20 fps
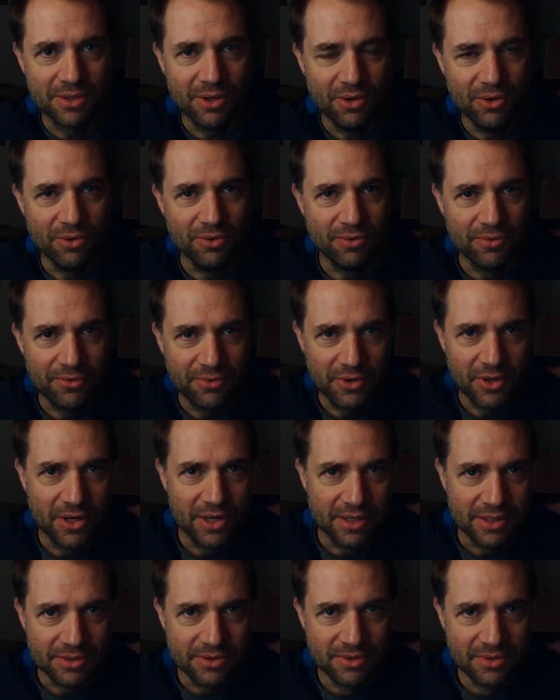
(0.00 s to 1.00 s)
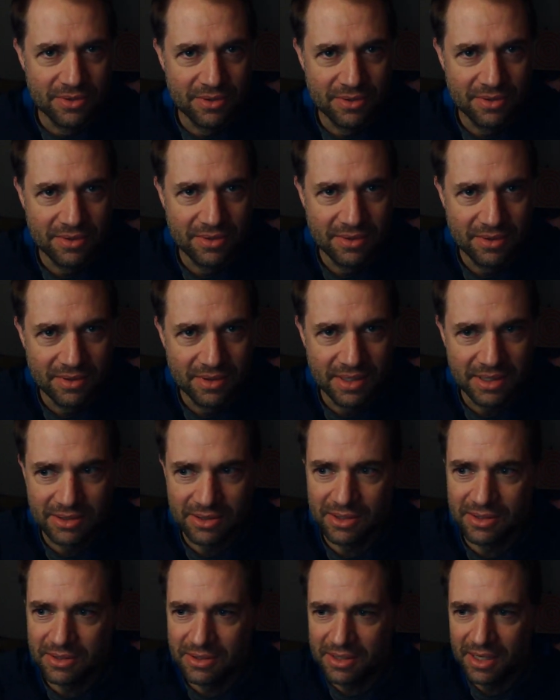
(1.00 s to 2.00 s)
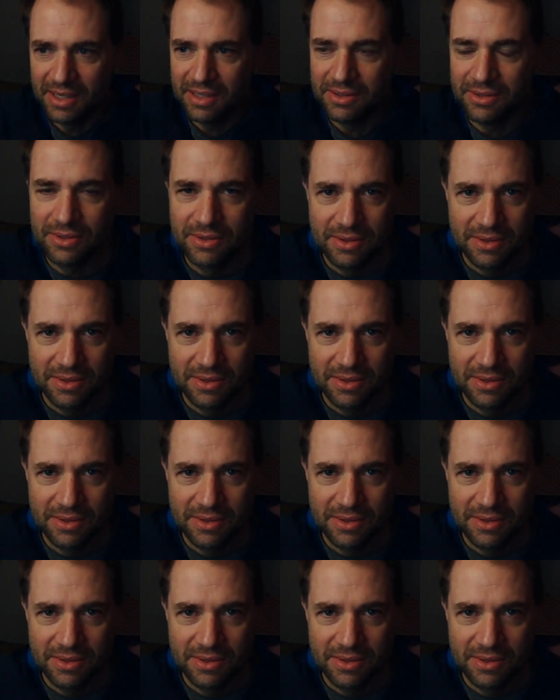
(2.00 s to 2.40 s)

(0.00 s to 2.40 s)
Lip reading: own flaws. It just says,